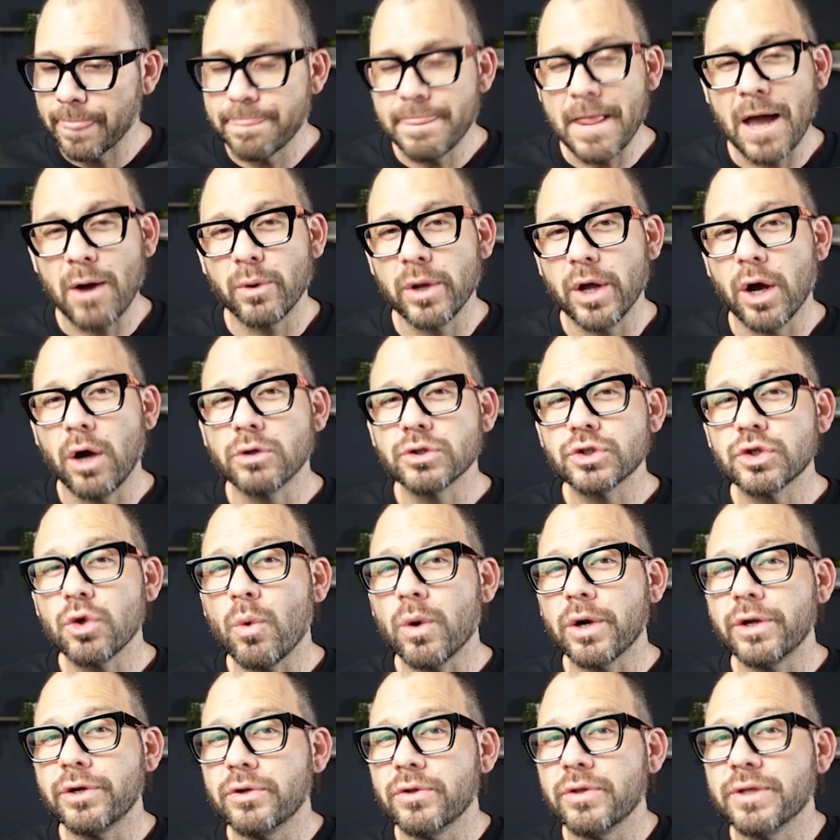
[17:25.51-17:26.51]
Now we also
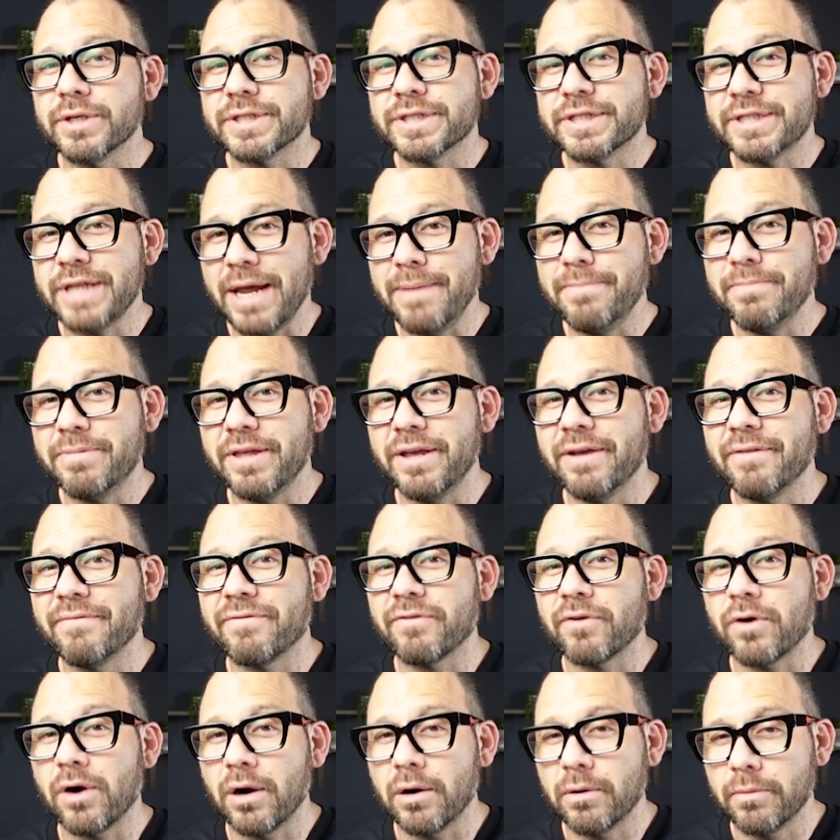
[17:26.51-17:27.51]
wanna do the same thing
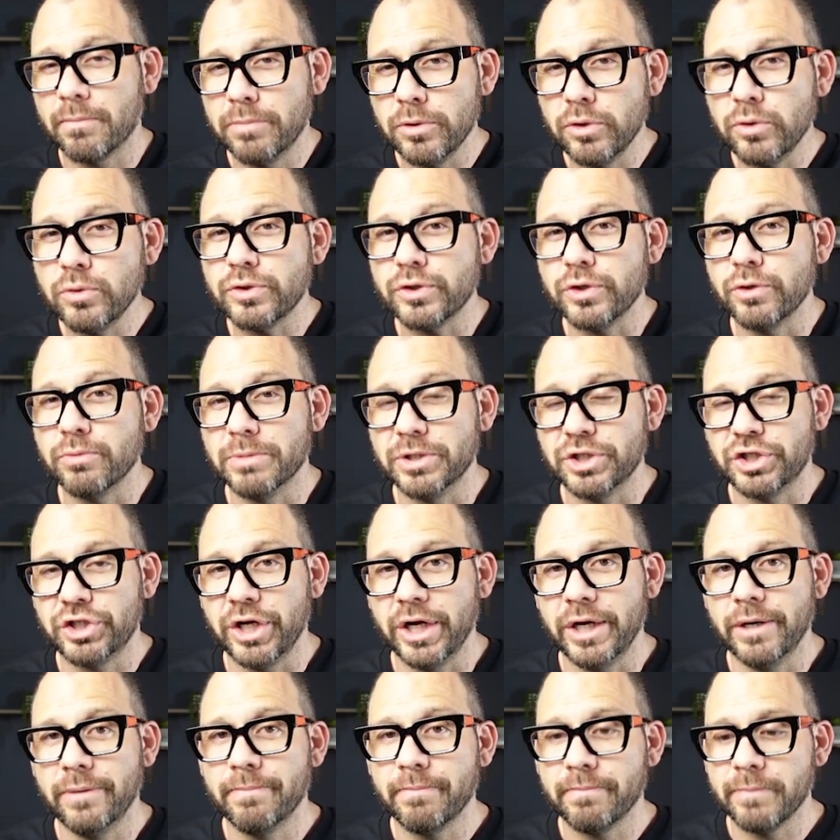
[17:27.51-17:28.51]
for our Ubuntu
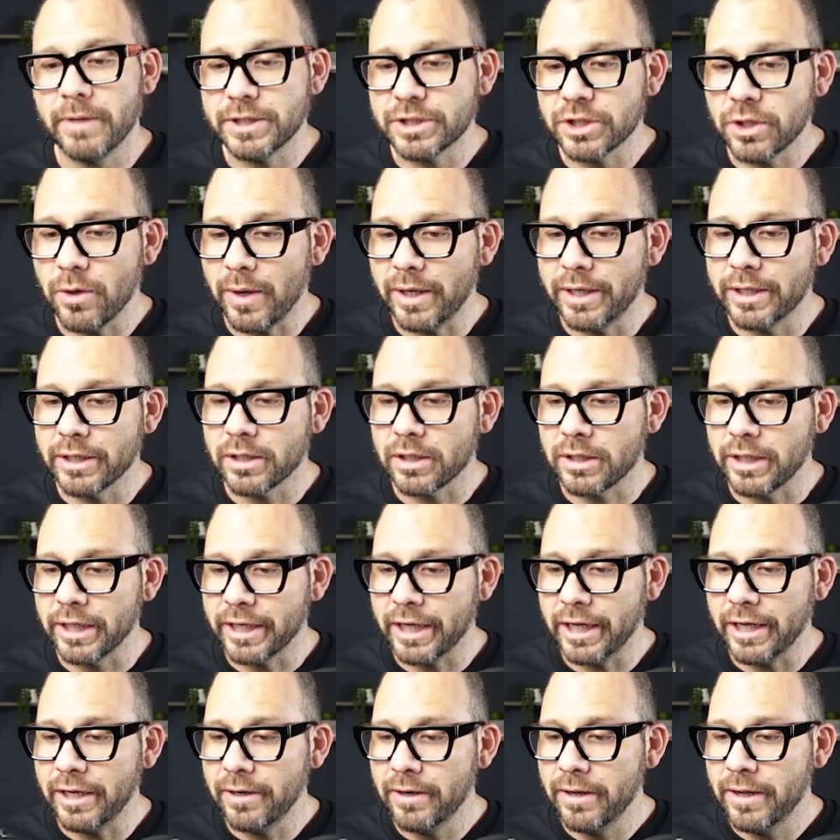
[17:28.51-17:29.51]
machine. Let's go ahead and
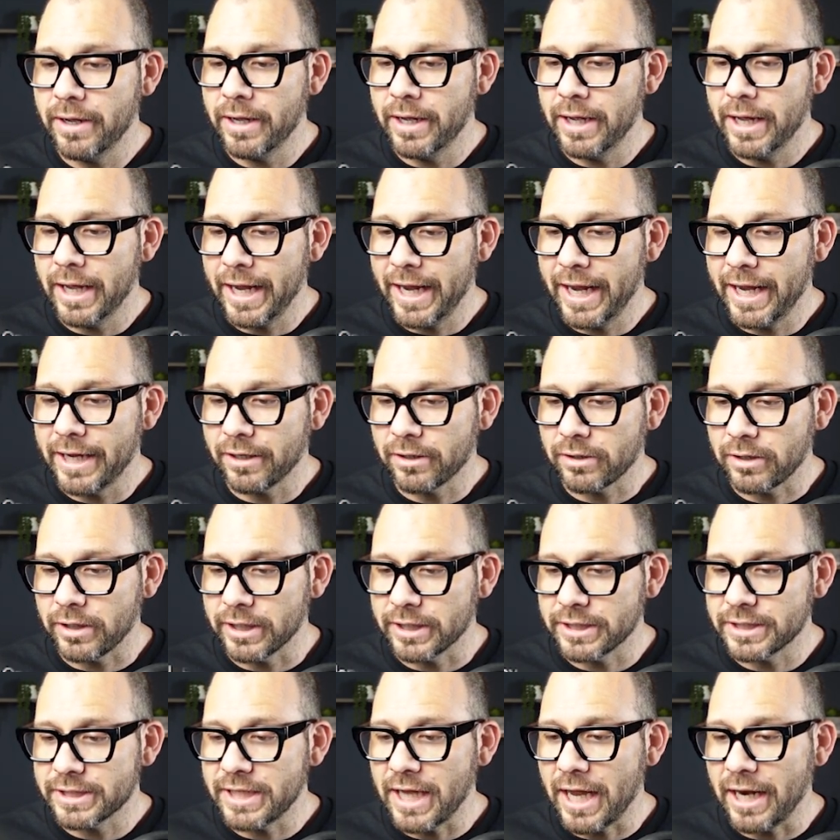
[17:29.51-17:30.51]
click it and
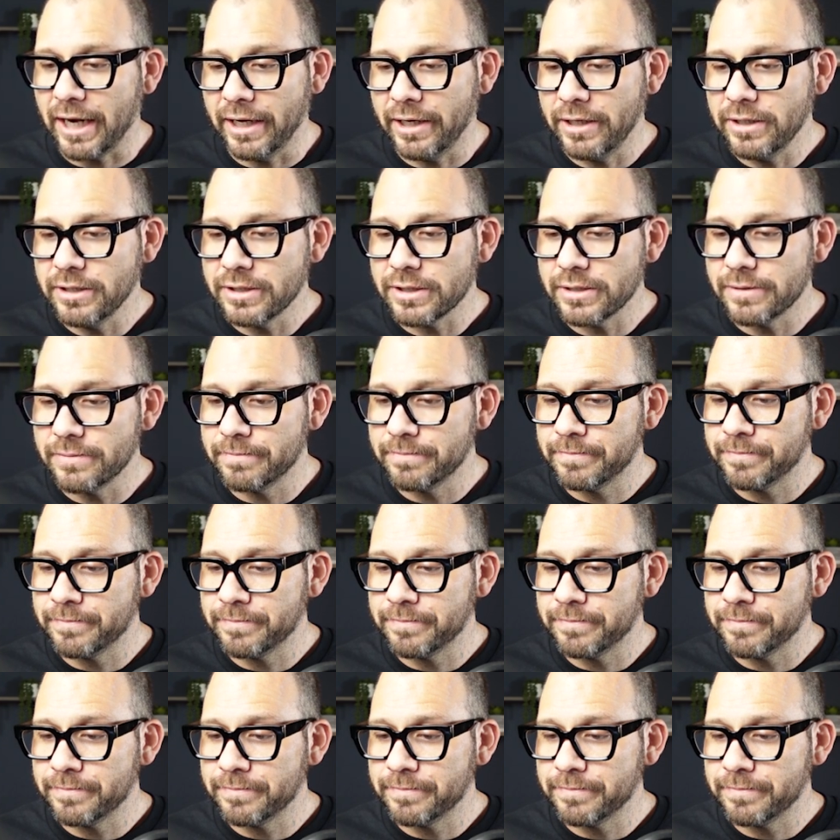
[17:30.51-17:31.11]
click settings.